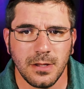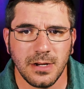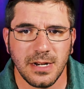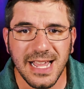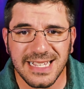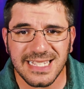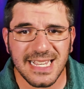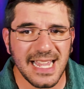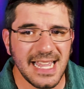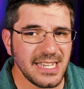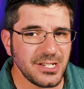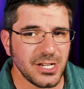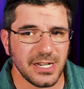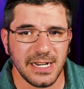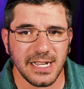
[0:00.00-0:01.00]

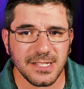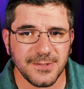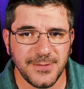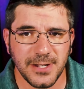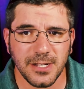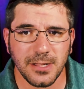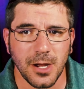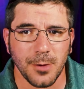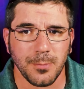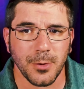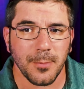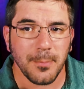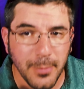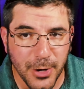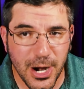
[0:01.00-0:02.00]
NexEdge and NexFeel are
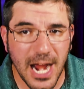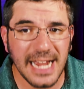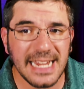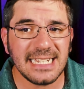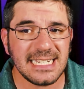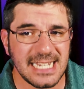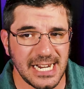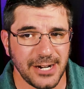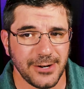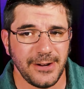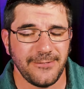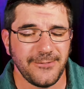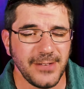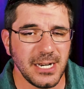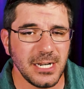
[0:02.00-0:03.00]
proprietary
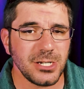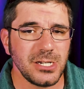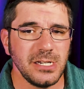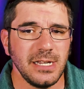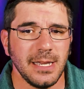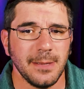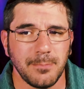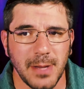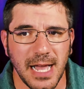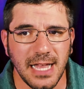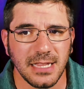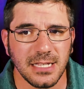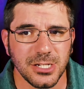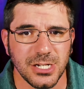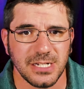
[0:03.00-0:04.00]
finishing and
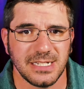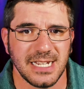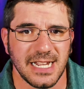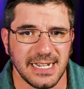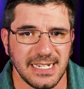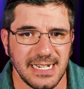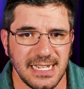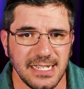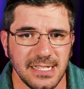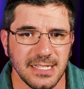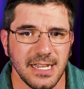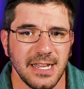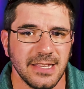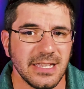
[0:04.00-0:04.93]
polishing techniques